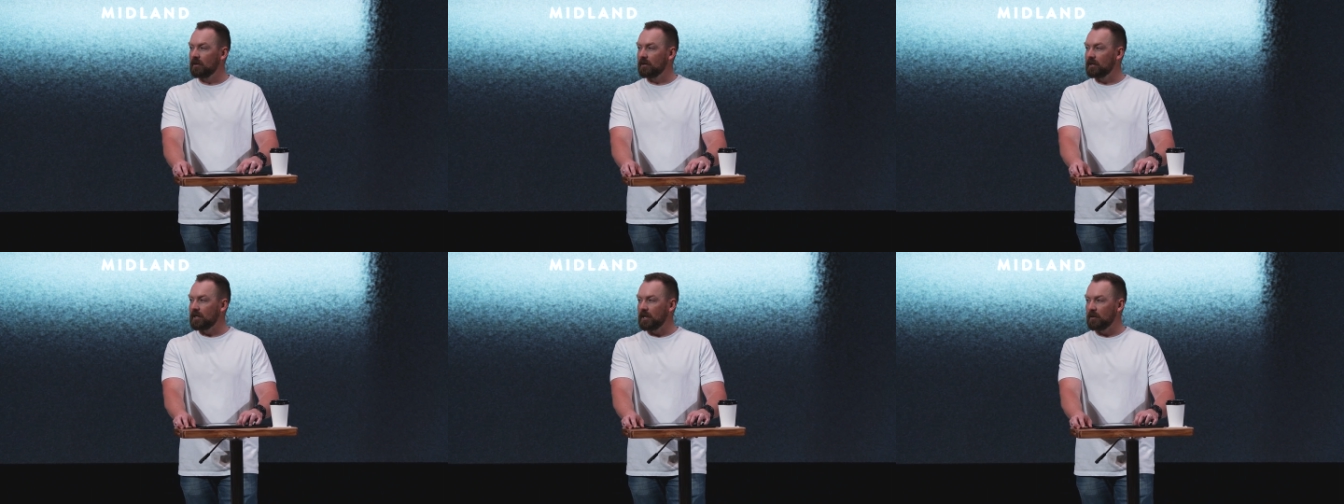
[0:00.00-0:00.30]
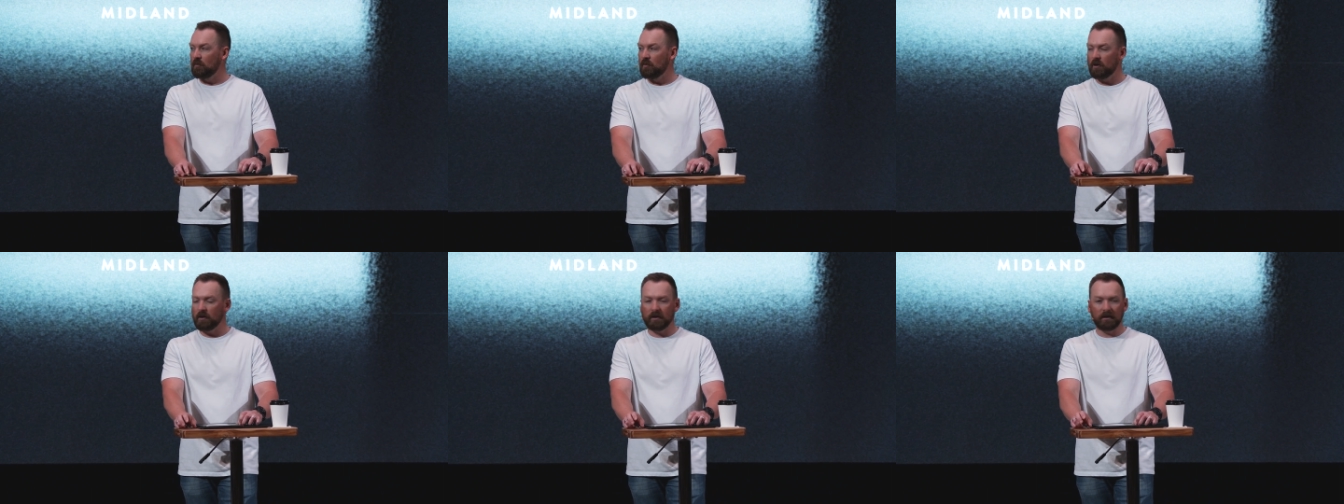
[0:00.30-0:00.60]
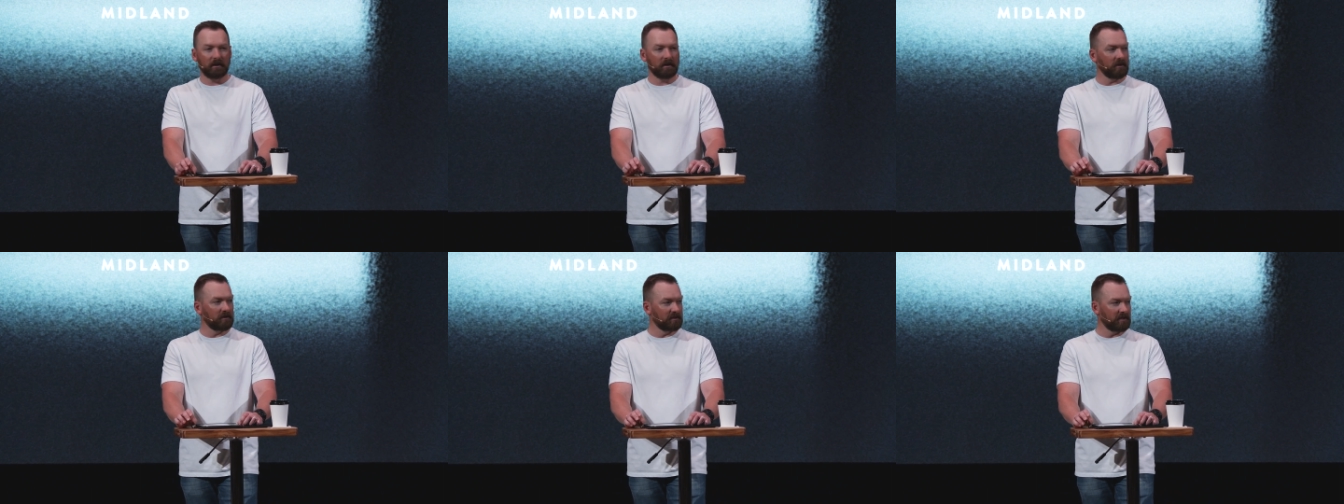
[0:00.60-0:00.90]
keep
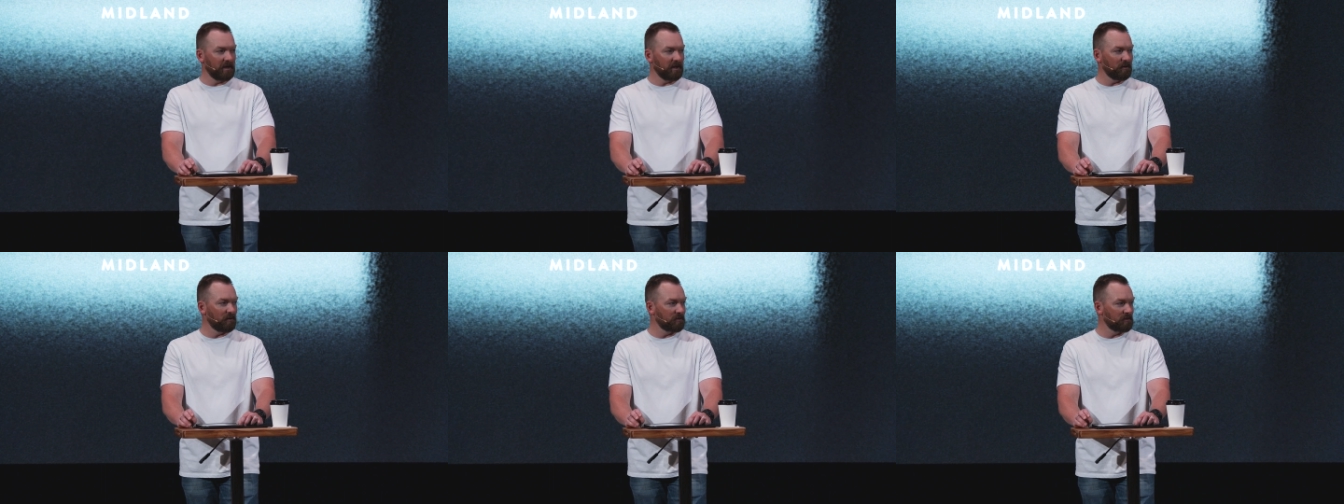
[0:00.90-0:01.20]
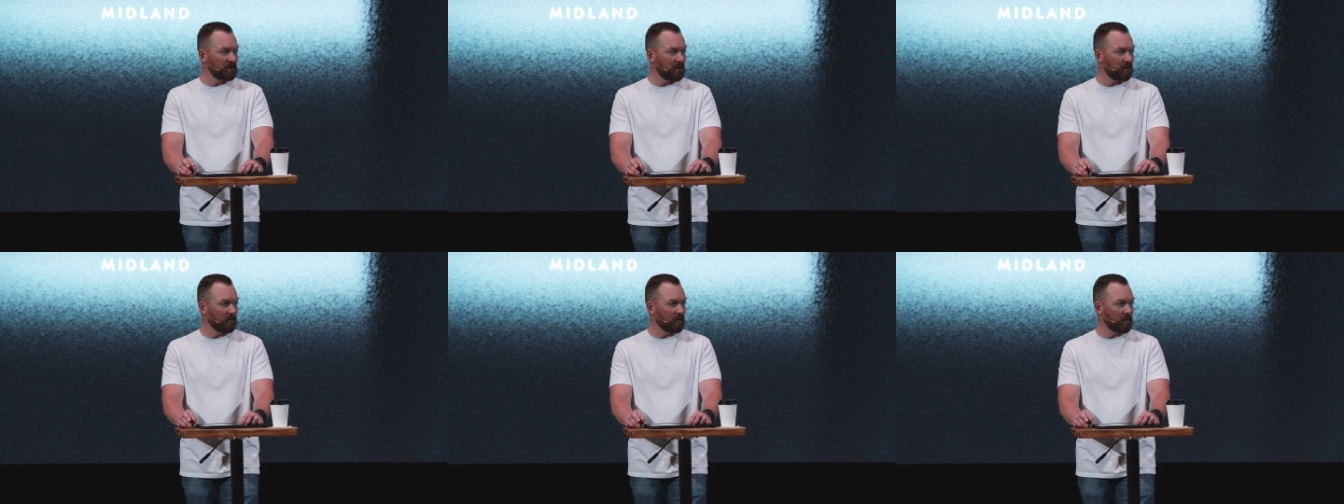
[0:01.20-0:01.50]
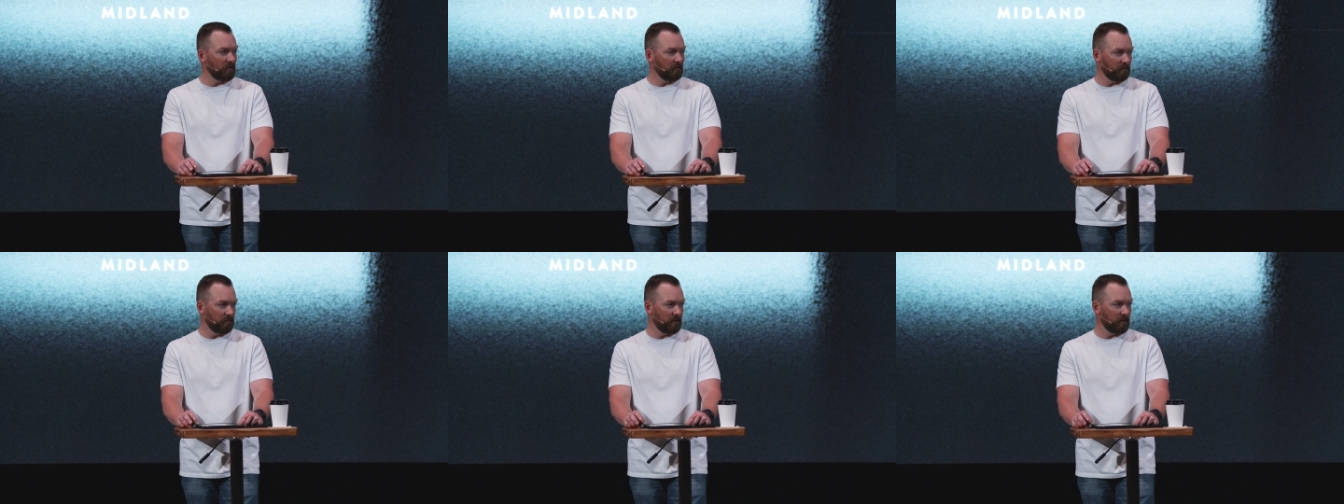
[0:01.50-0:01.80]
bringing containers and I'll
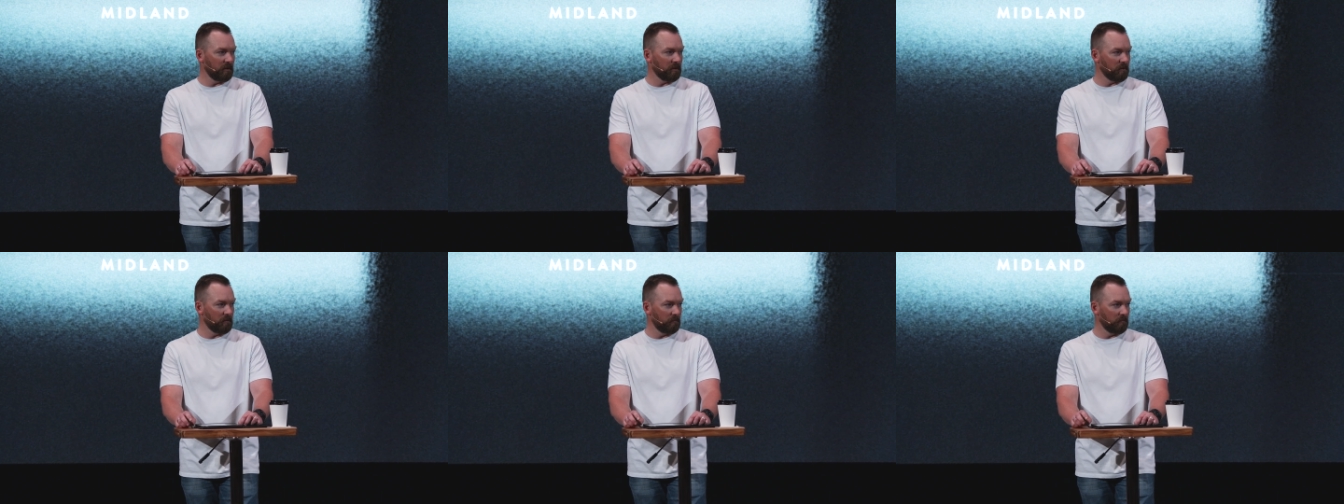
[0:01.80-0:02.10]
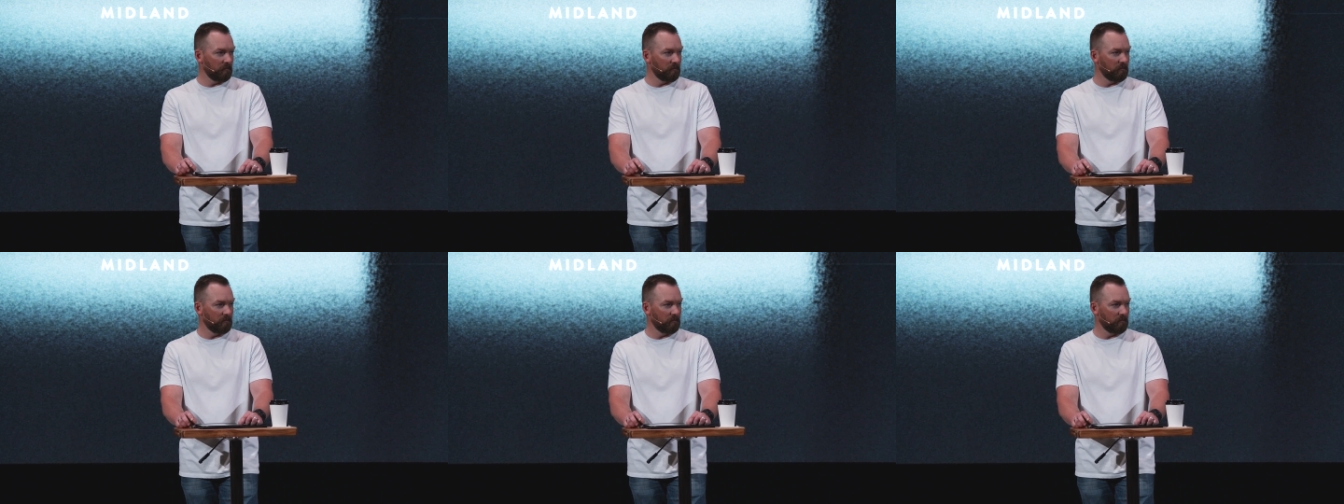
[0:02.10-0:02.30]
keep filling them?